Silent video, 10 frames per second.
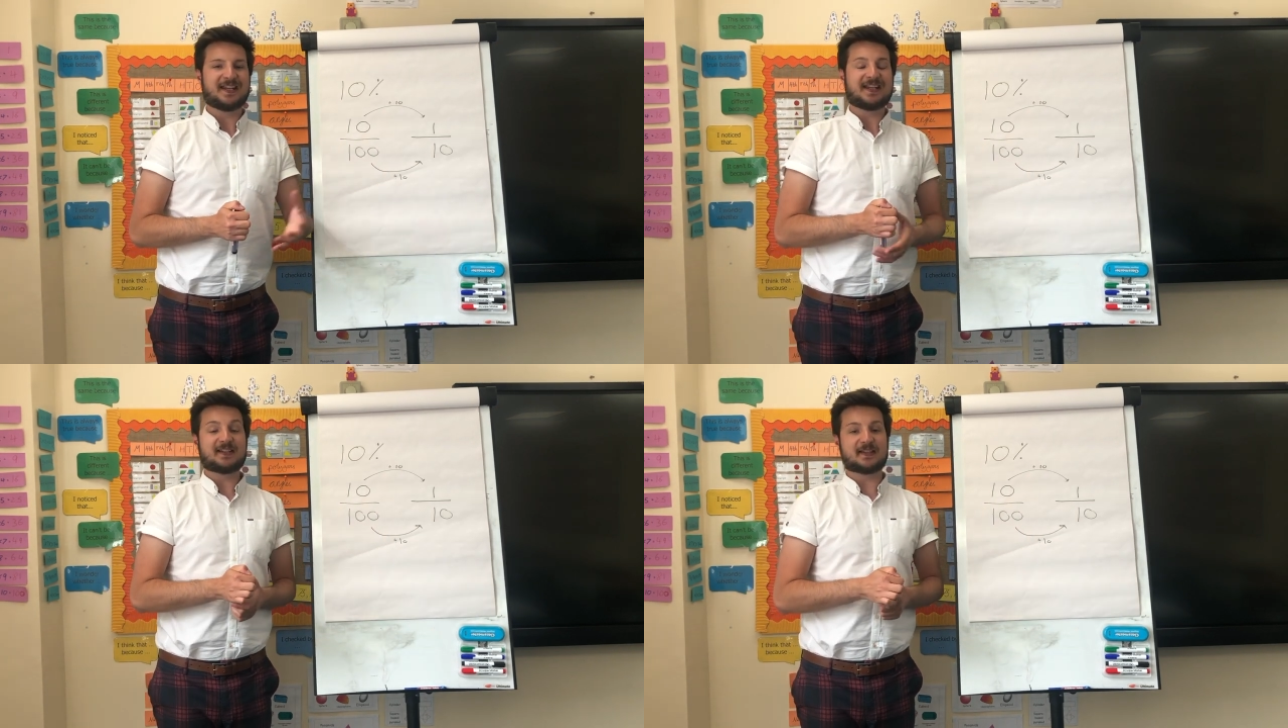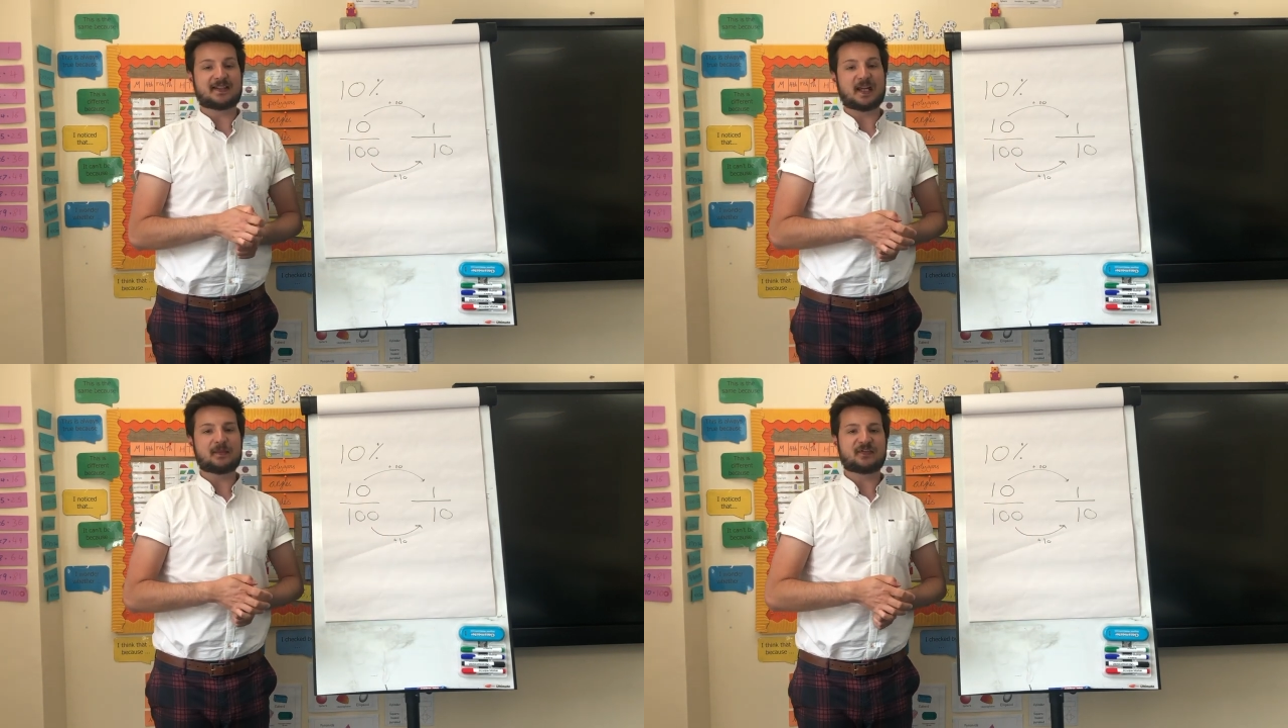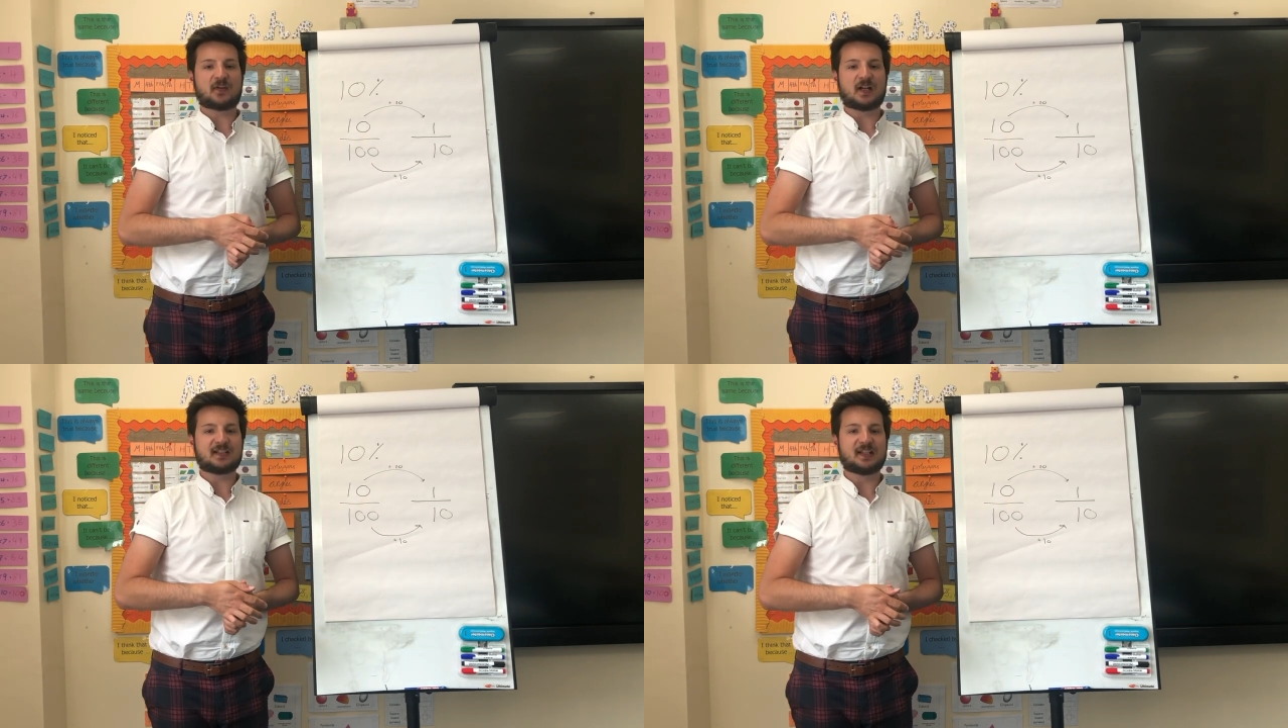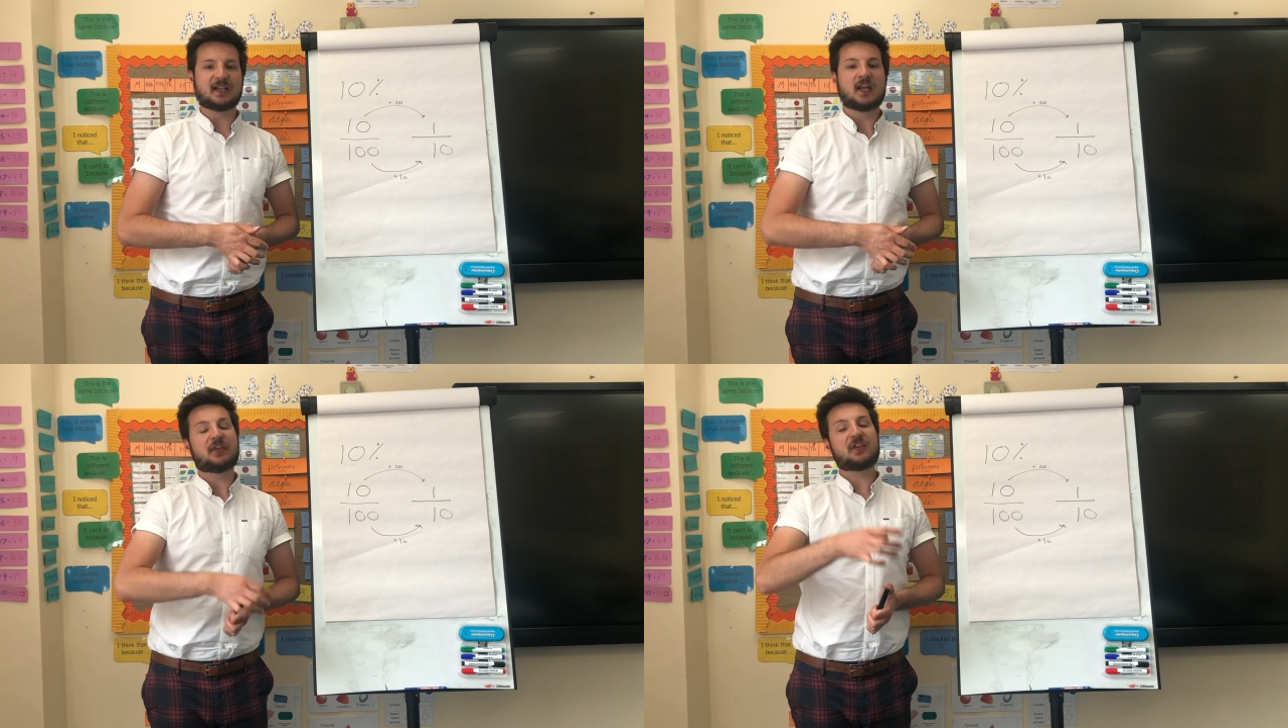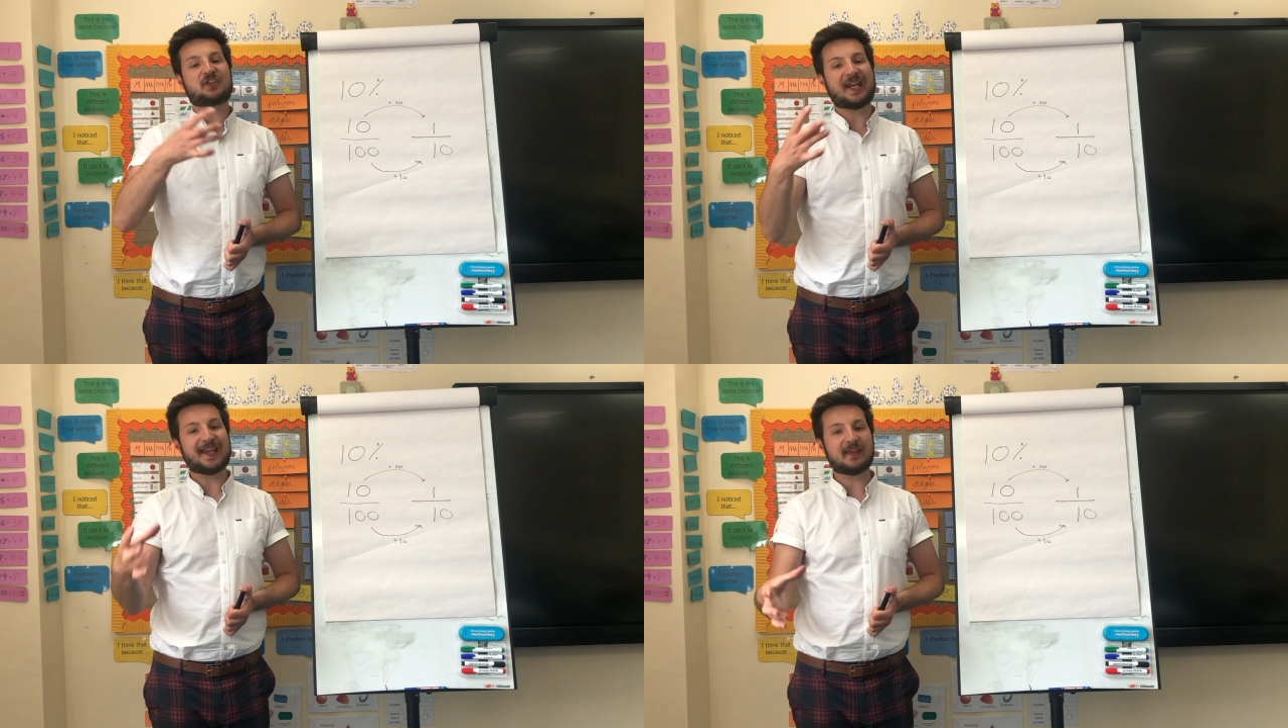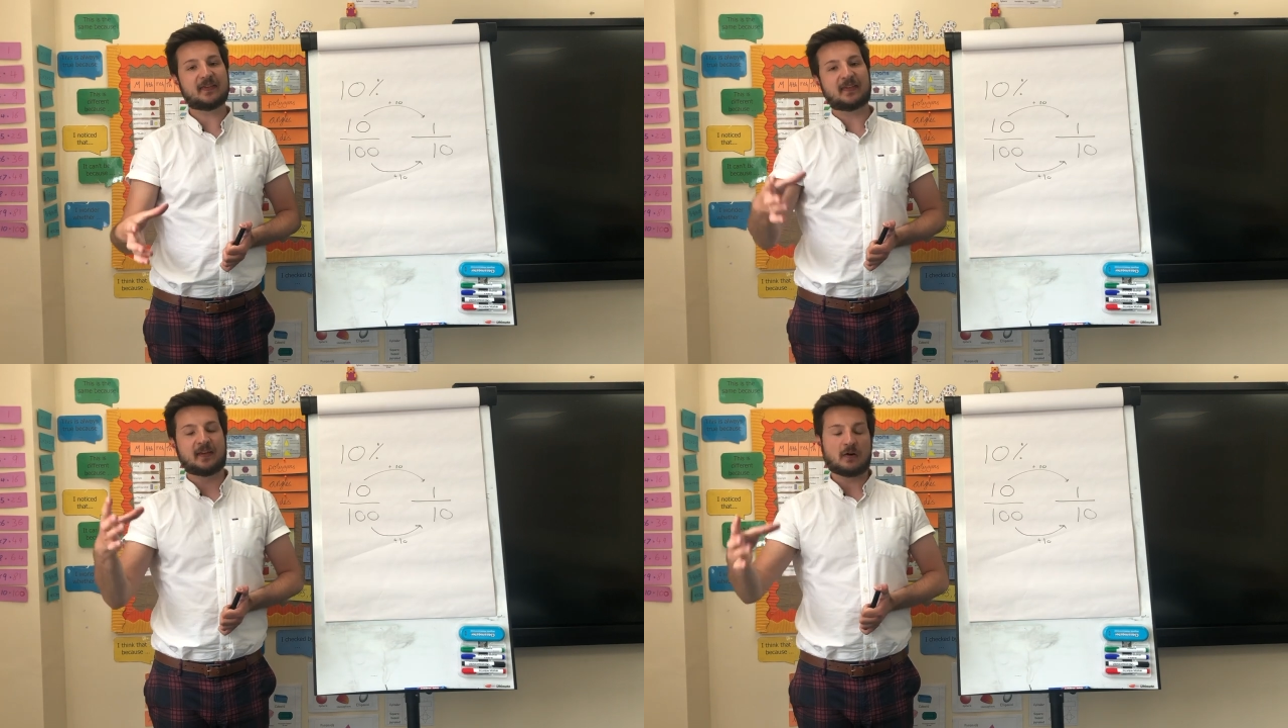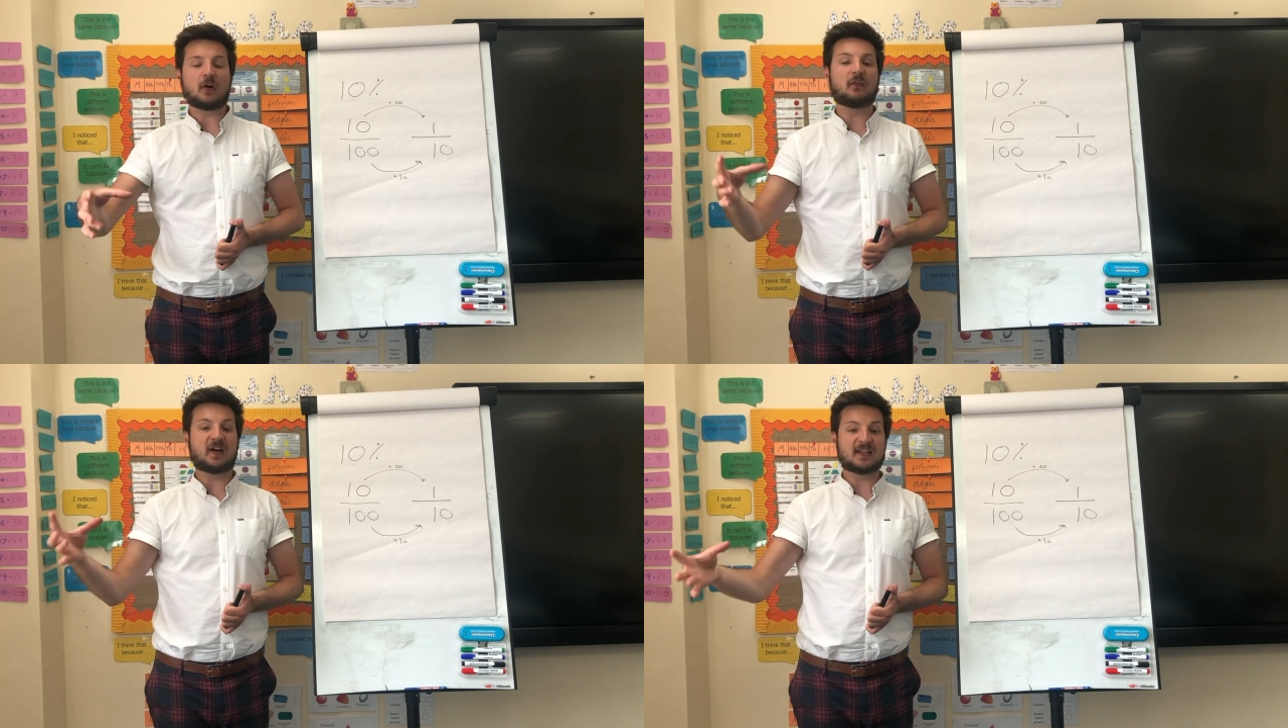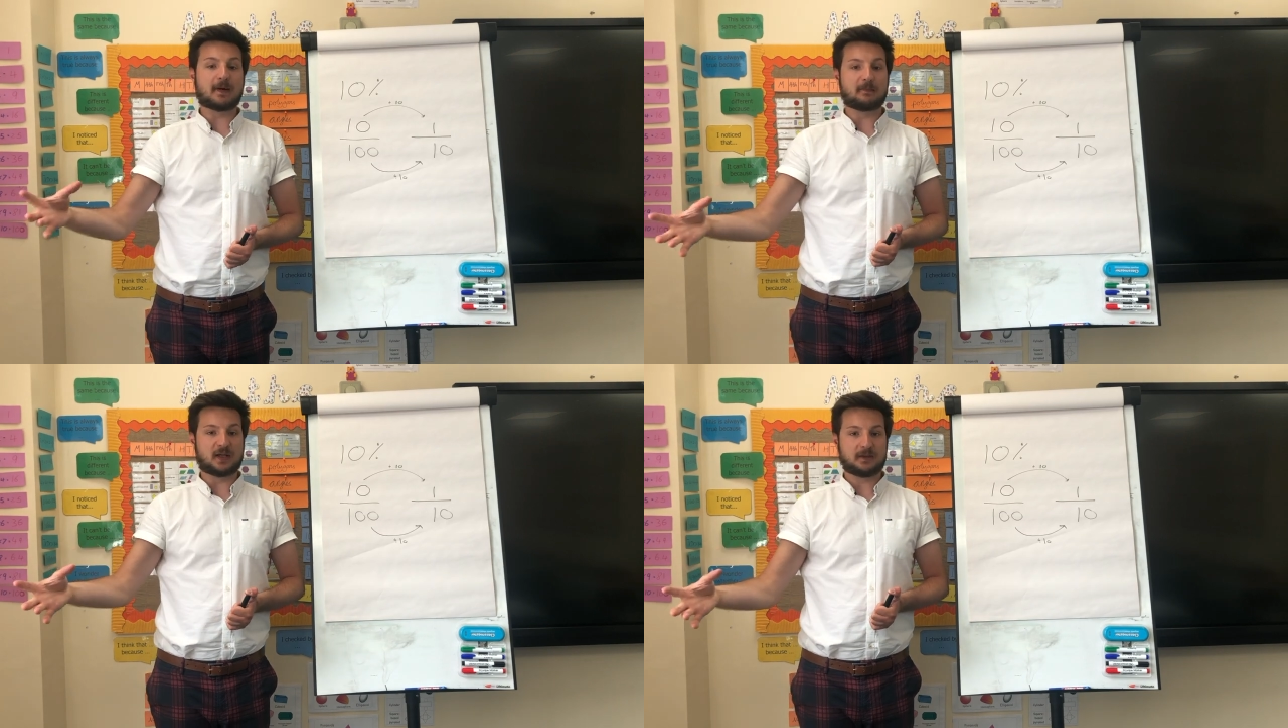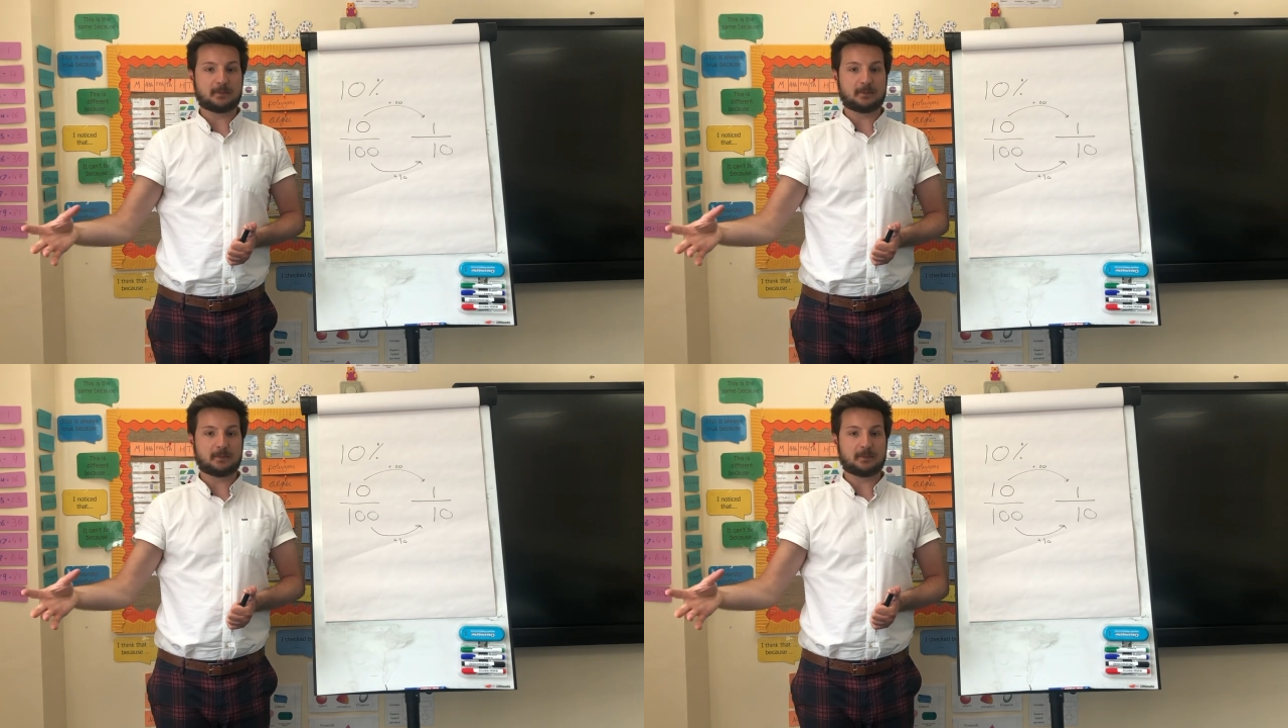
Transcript: is the same as finding the 10th of a number.